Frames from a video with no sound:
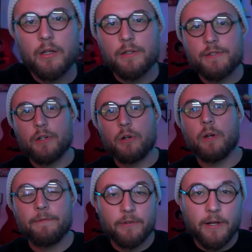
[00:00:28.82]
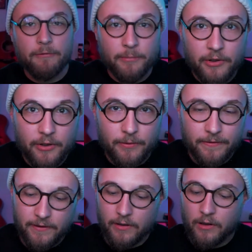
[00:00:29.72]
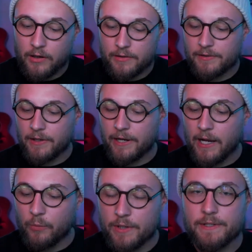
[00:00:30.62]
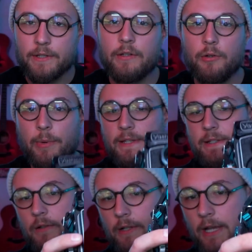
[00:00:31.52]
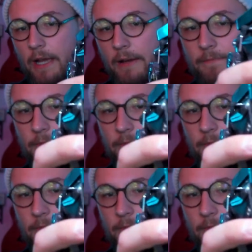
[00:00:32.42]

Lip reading: So if you're not familiar with TLRs, like I wasn't, you basically have